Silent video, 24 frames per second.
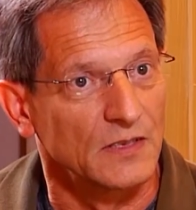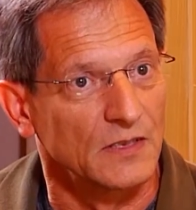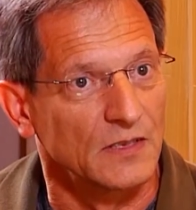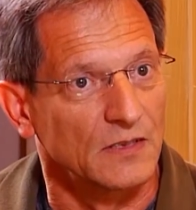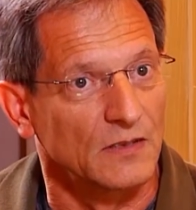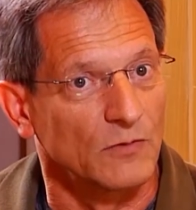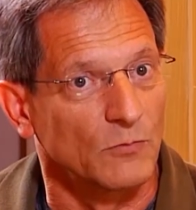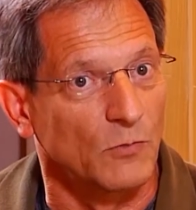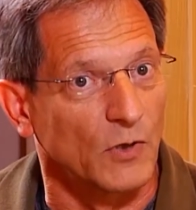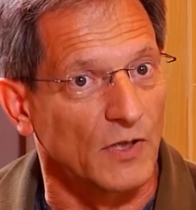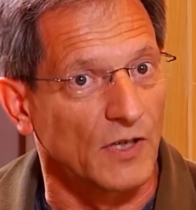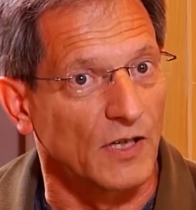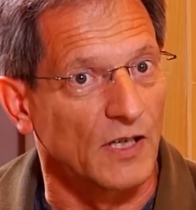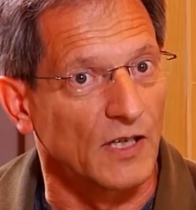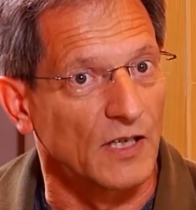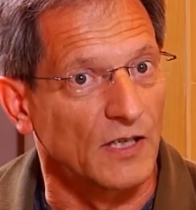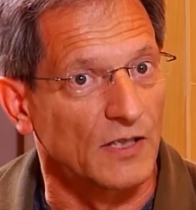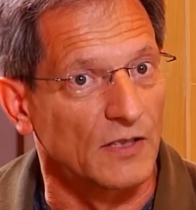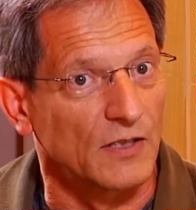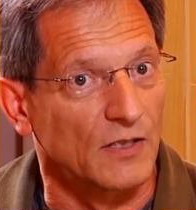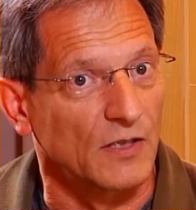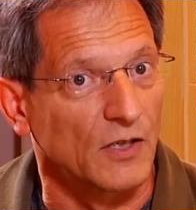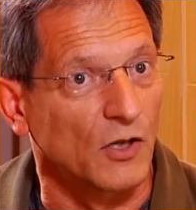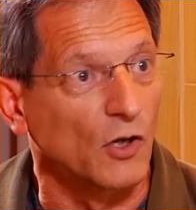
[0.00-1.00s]
What are
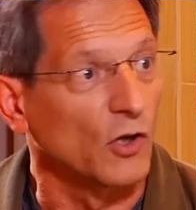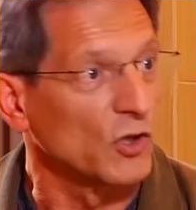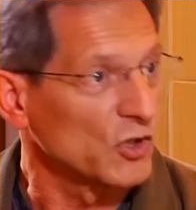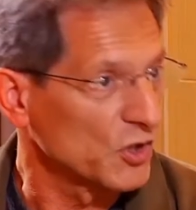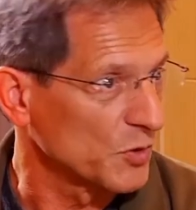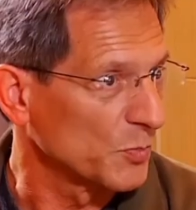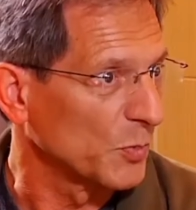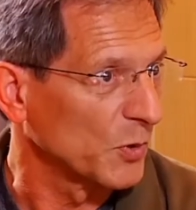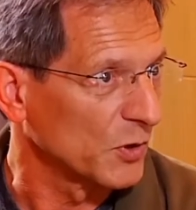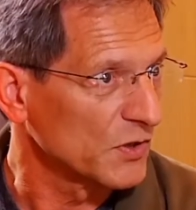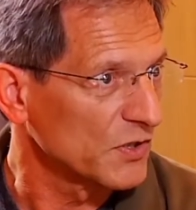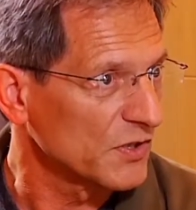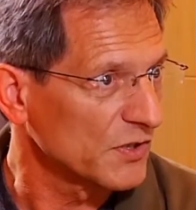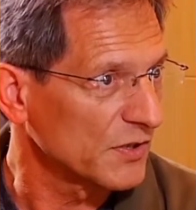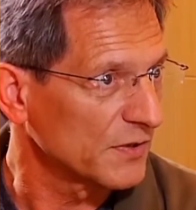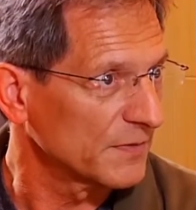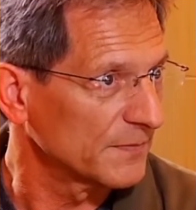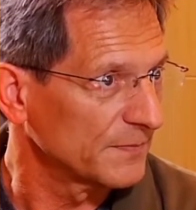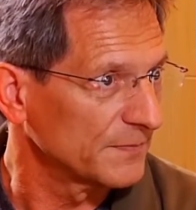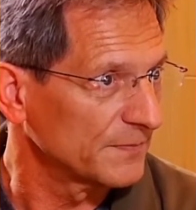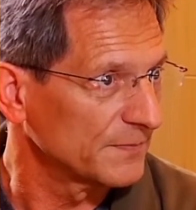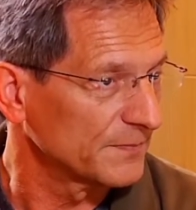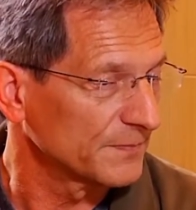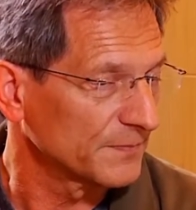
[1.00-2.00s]
the hotspots?
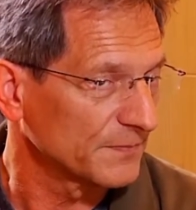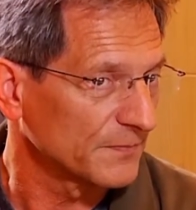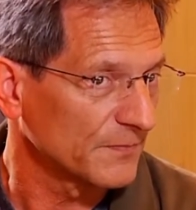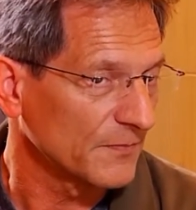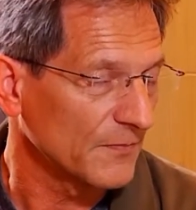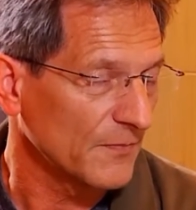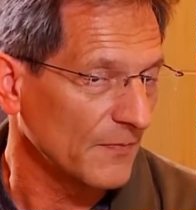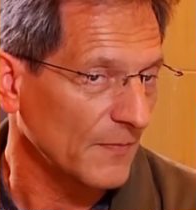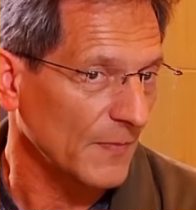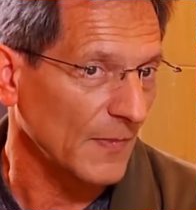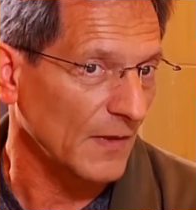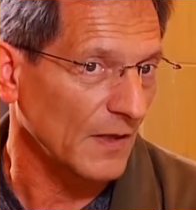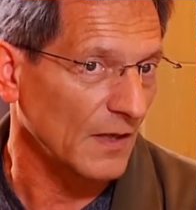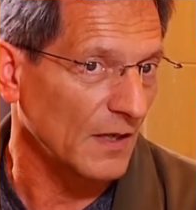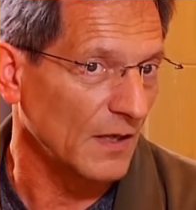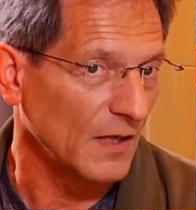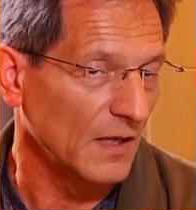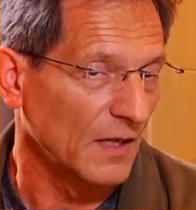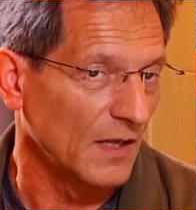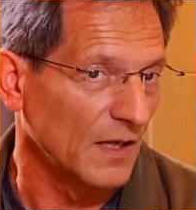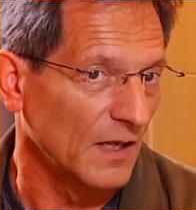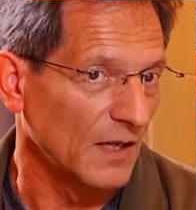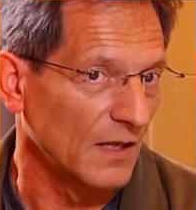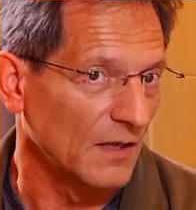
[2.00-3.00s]

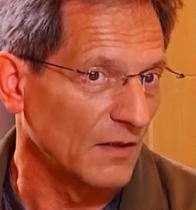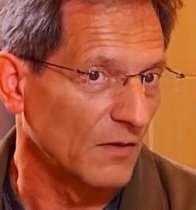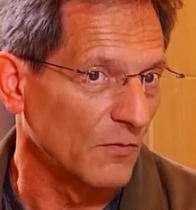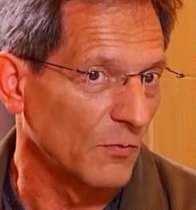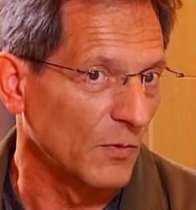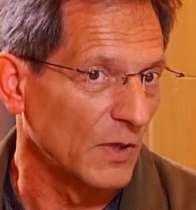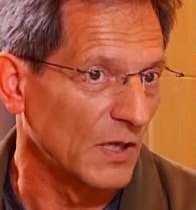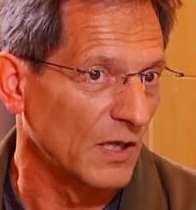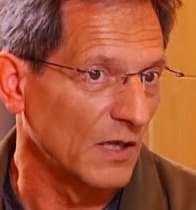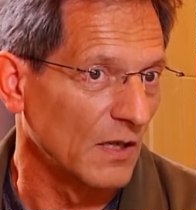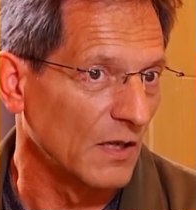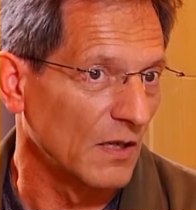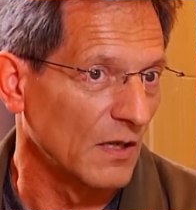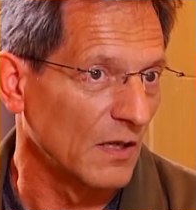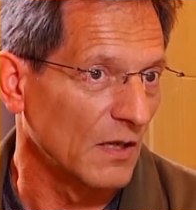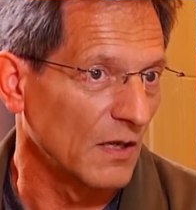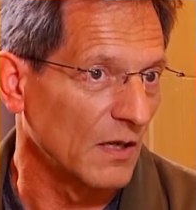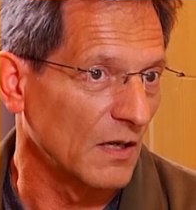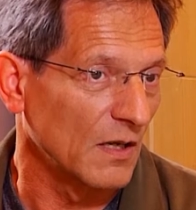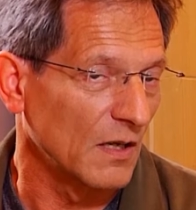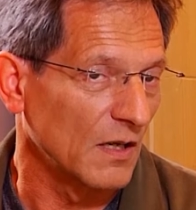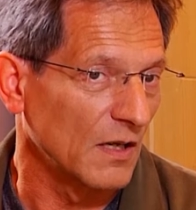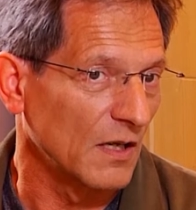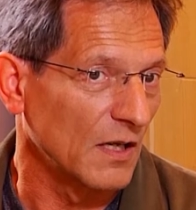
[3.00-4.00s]
And when
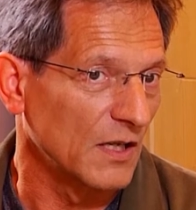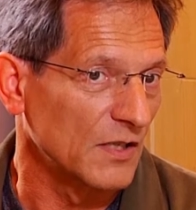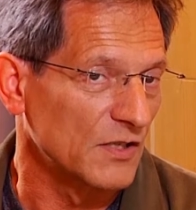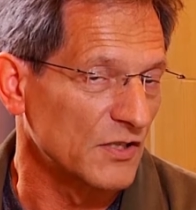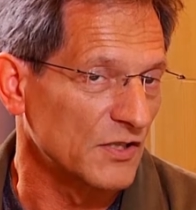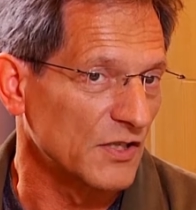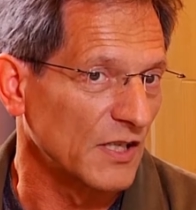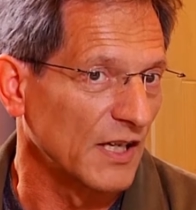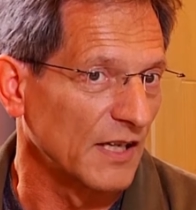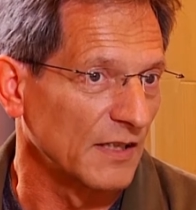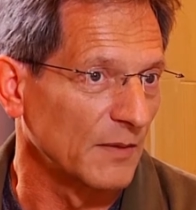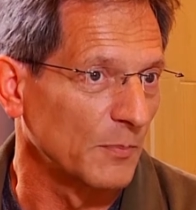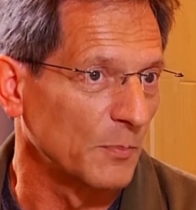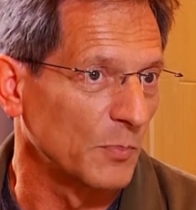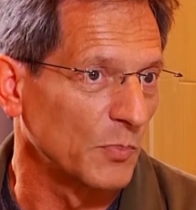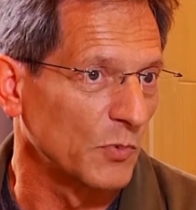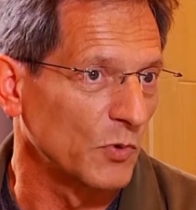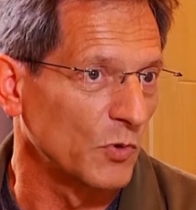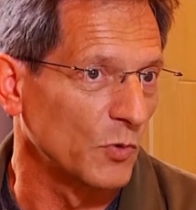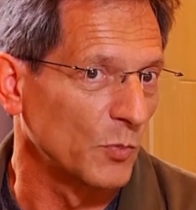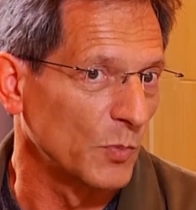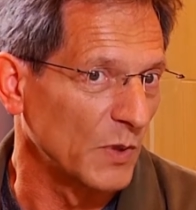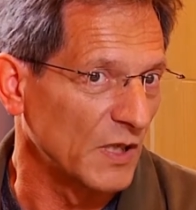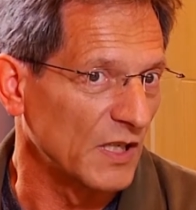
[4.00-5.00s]
it started
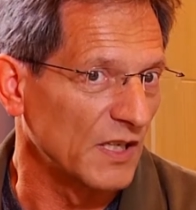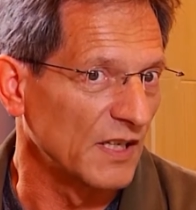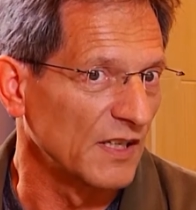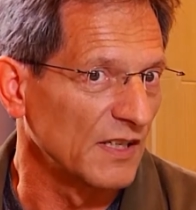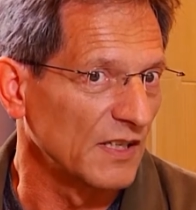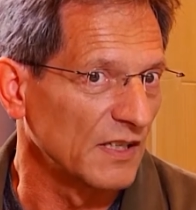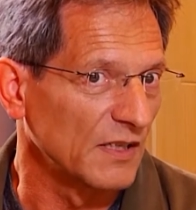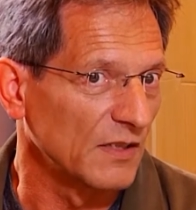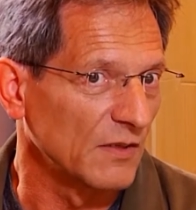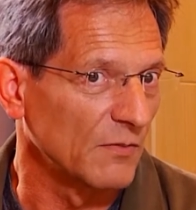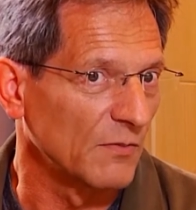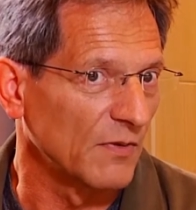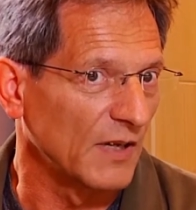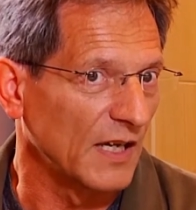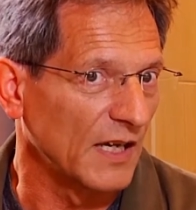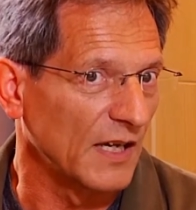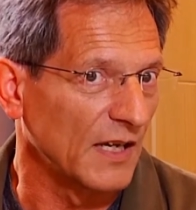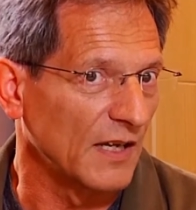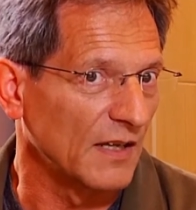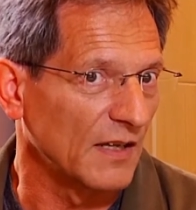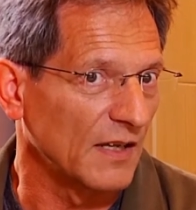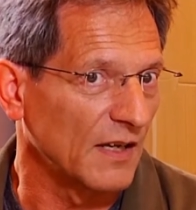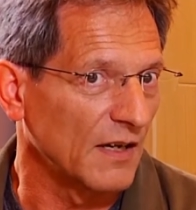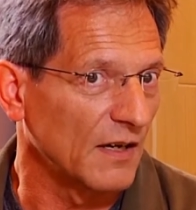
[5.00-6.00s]
to be clear
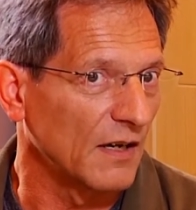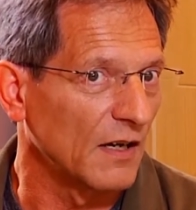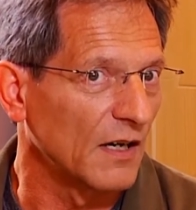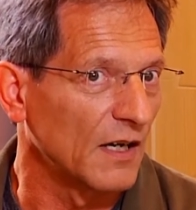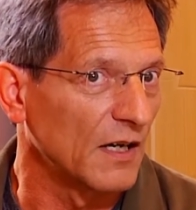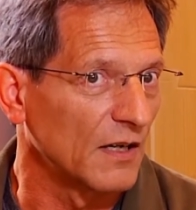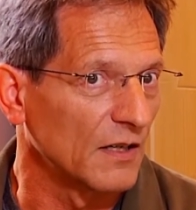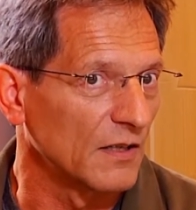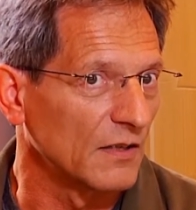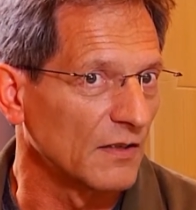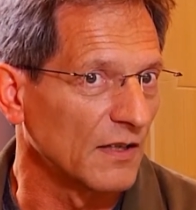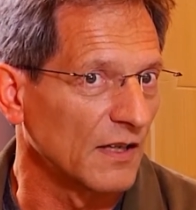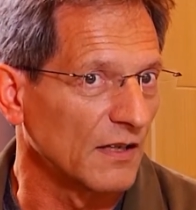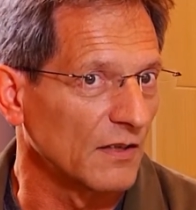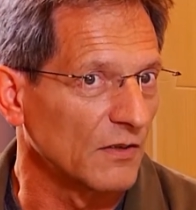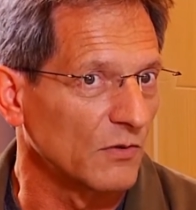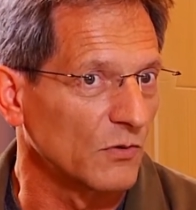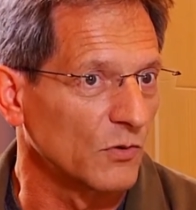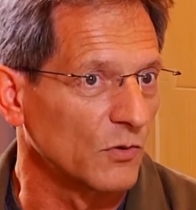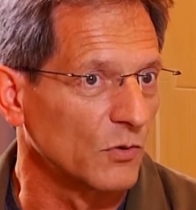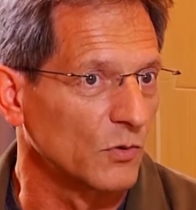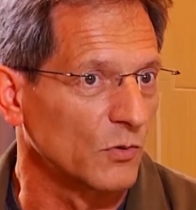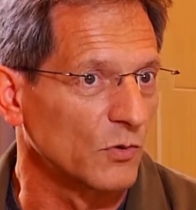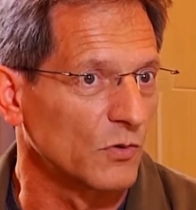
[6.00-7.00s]
where they are, then you
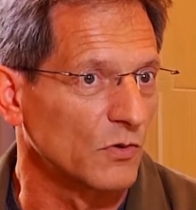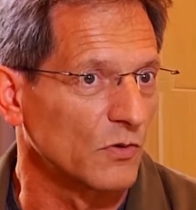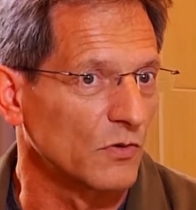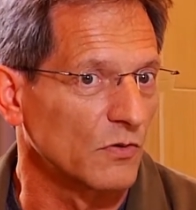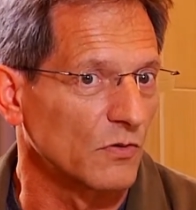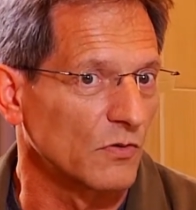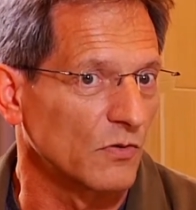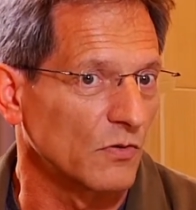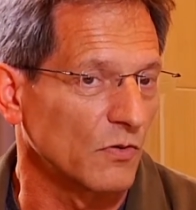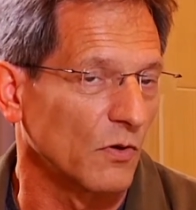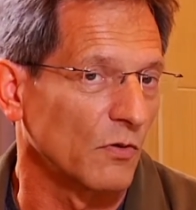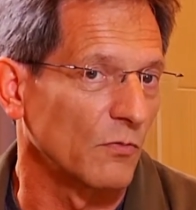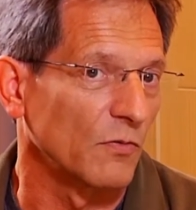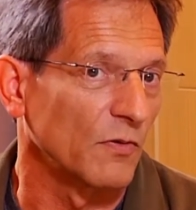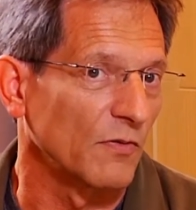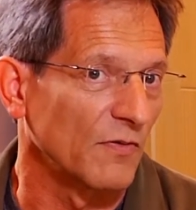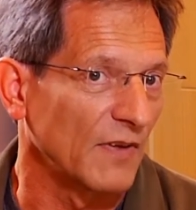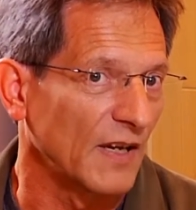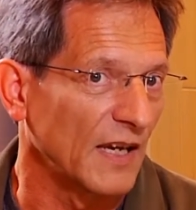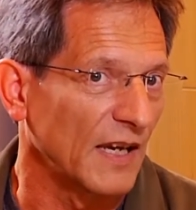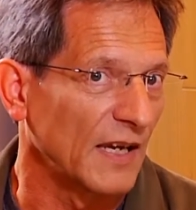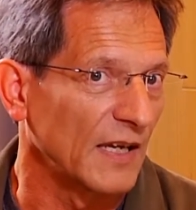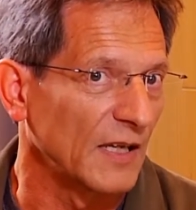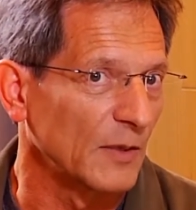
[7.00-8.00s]
could, or we
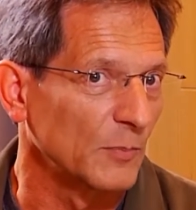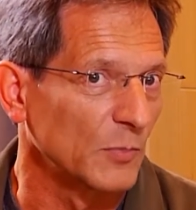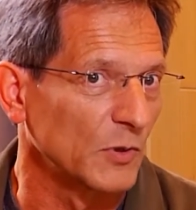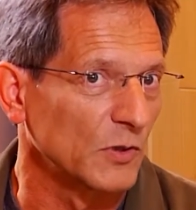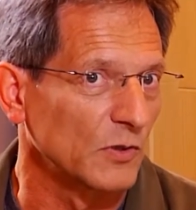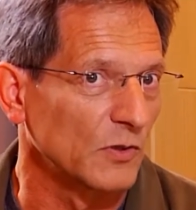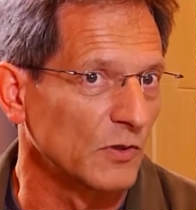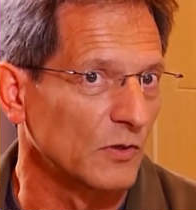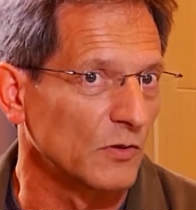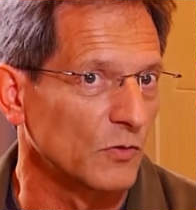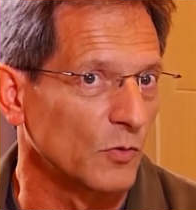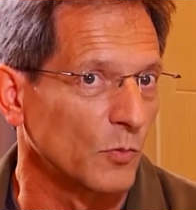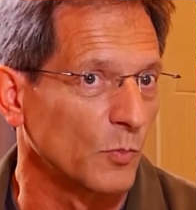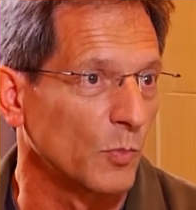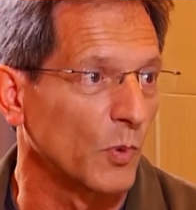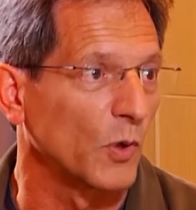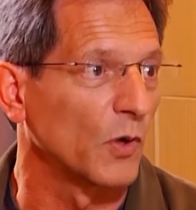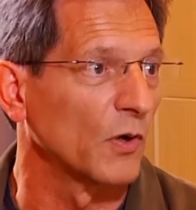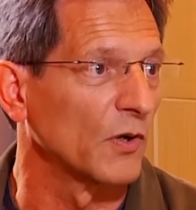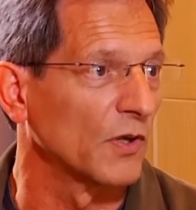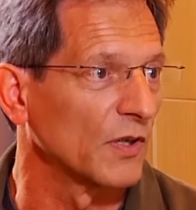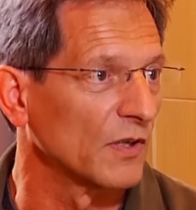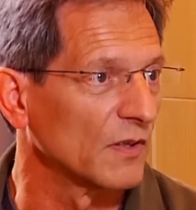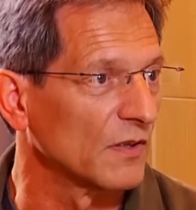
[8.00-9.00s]
were able to
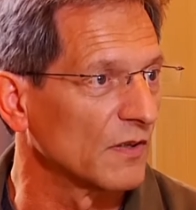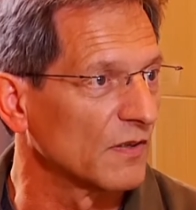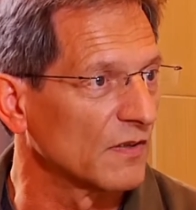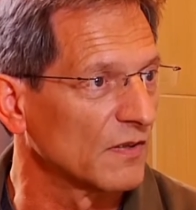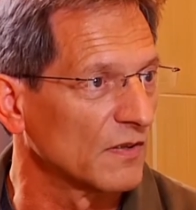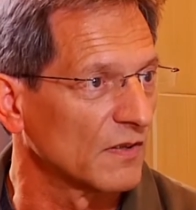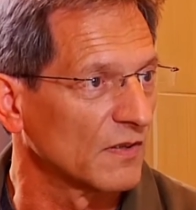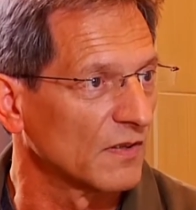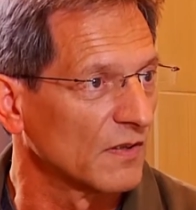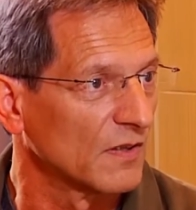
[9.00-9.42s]
point,